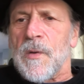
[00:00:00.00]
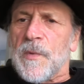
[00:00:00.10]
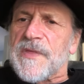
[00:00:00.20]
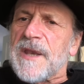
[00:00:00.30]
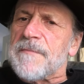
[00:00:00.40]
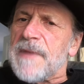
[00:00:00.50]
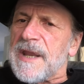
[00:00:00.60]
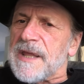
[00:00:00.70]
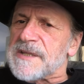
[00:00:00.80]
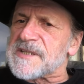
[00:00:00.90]
Within
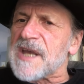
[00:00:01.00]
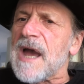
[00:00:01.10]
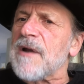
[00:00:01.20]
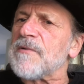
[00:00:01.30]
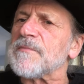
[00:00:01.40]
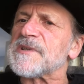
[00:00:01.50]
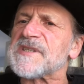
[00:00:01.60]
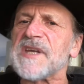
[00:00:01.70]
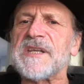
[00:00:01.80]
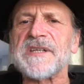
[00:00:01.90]
minutes, Aaron was
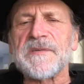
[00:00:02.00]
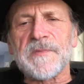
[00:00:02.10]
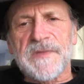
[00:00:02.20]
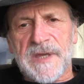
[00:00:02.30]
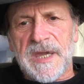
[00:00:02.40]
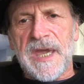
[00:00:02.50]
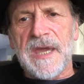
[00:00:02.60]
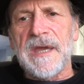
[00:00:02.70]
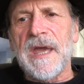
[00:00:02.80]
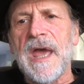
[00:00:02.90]
seated with the
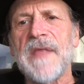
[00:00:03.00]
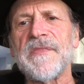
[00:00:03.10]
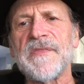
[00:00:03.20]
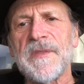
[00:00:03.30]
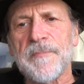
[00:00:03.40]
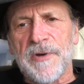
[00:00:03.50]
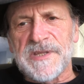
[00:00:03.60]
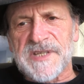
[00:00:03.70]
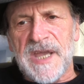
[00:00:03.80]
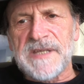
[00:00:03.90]
king and the
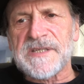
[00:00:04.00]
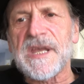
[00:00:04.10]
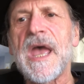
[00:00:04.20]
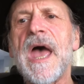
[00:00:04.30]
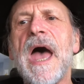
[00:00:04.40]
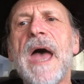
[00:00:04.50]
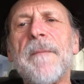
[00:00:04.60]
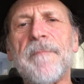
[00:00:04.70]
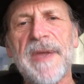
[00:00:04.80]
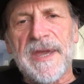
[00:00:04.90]
princess
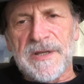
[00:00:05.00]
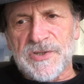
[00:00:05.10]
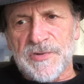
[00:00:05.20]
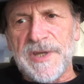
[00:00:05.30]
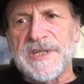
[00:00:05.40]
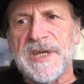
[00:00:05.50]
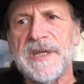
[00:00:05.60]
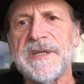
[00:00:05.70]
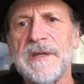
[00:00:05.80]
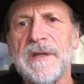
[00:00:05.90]
and being
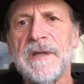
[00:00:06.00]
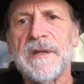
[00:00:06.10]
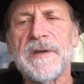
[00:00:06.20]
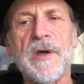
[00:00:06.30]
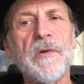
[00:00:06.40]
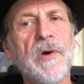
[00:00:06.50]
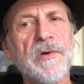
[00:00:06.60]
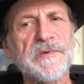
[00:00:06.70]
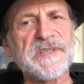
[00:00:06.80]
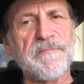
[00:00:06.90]
treated no
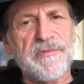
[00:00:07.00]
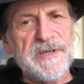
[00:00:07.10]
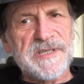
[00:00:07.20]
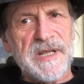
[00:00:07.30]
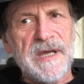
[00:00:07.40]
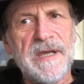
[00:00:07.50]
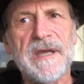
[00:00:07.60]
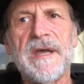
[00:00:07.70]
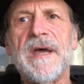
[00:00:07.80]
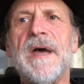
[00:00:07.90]
longer as a prisoner,
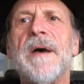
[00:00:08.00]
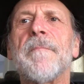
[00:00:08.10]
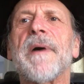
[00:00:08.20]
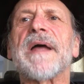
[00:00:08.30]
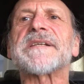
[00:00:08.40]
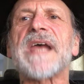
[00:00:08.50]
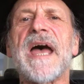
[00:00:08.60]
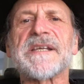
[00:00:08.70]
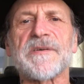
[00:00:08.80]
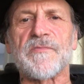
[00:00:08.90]
but
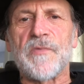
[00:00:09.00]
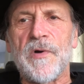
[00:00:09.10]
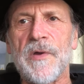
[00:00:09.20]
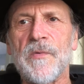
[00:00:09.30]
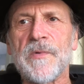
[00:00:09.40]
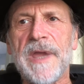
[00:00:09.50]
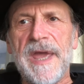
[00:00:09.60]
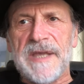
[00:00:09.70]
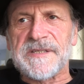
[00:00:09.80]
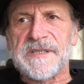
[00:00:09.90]
as a royal
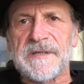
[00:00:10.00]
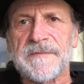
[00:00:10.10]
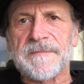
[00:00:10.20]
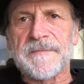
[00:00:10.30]
guest.